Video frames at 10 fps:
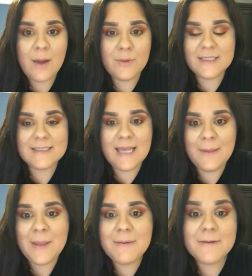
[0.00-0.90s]
I want to
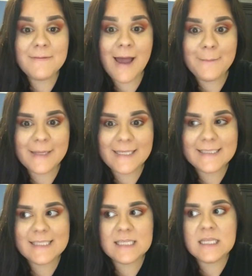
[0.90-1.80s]
say maybe 5
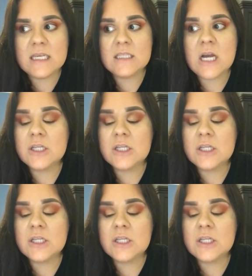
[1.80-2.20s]
minutes, and then the